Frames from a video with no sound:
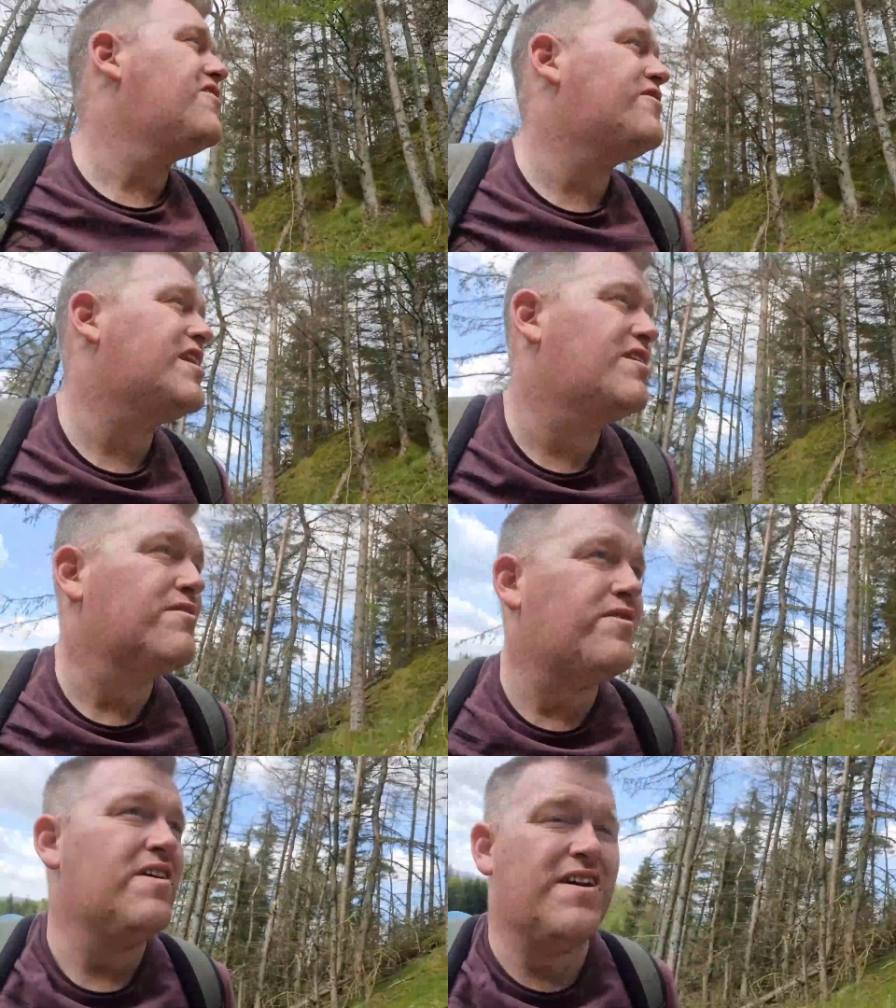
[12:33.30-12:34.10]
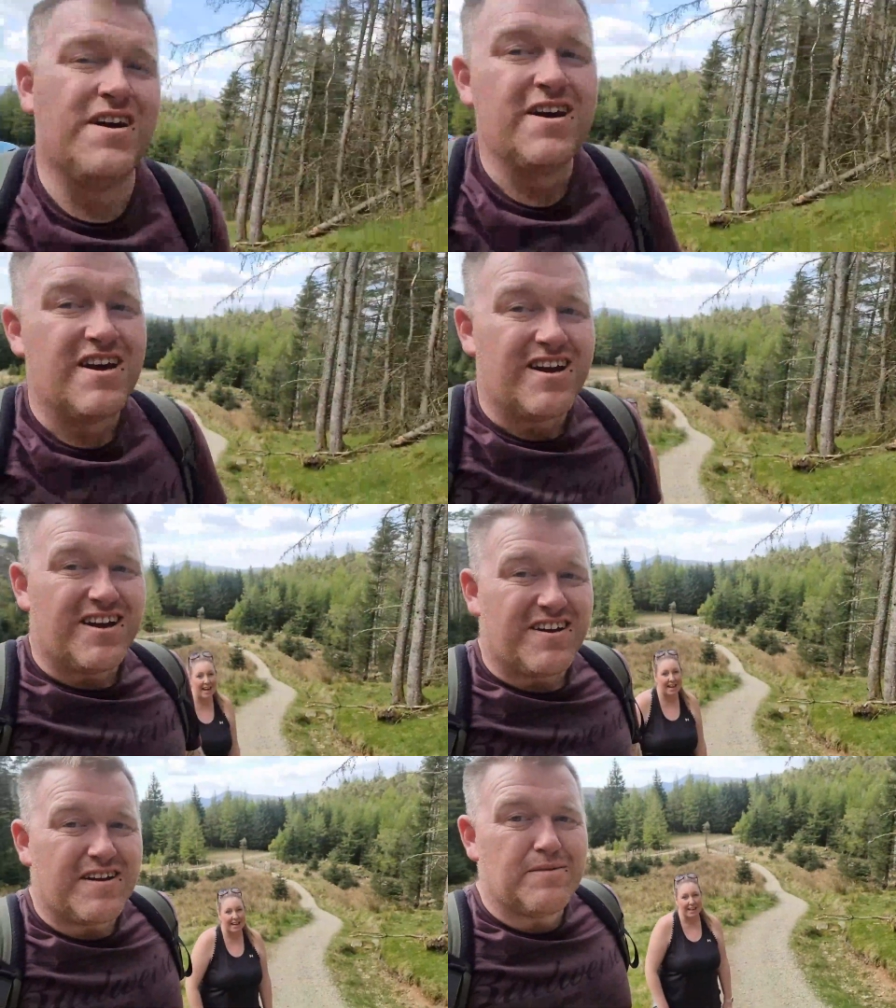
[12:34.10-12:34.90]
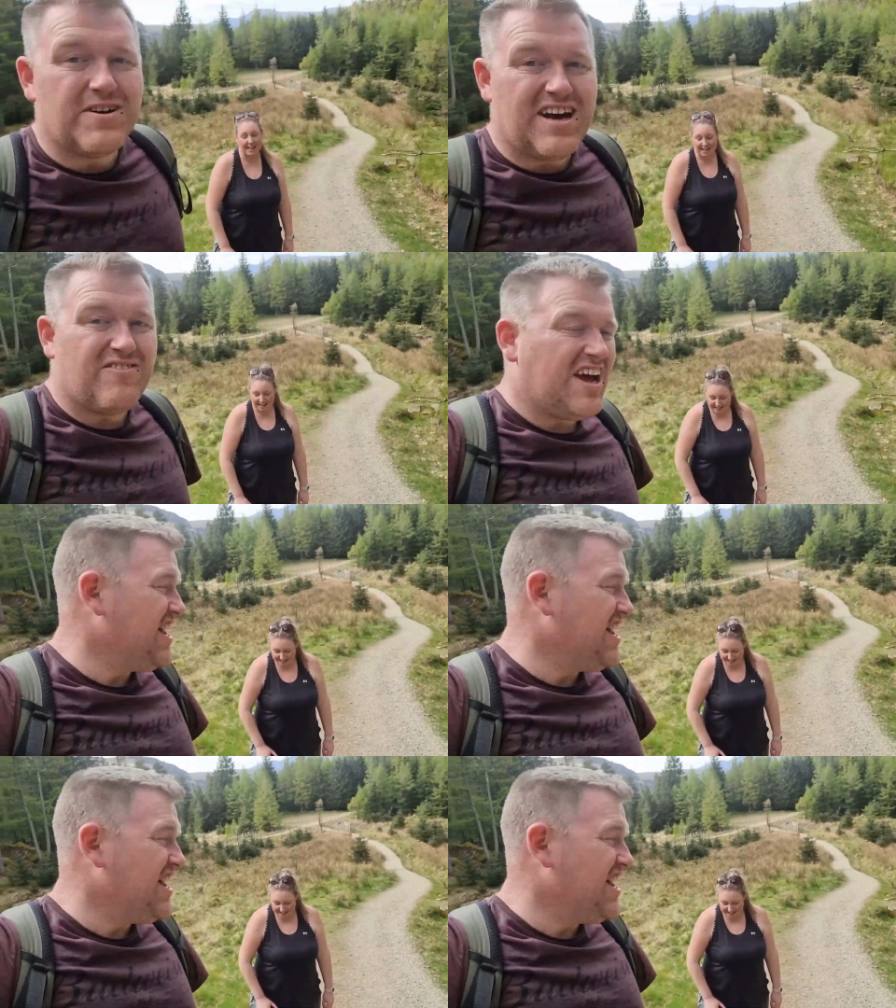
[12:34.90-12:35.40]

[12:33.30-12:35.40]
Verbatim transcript: love it, love. You wouldn't have it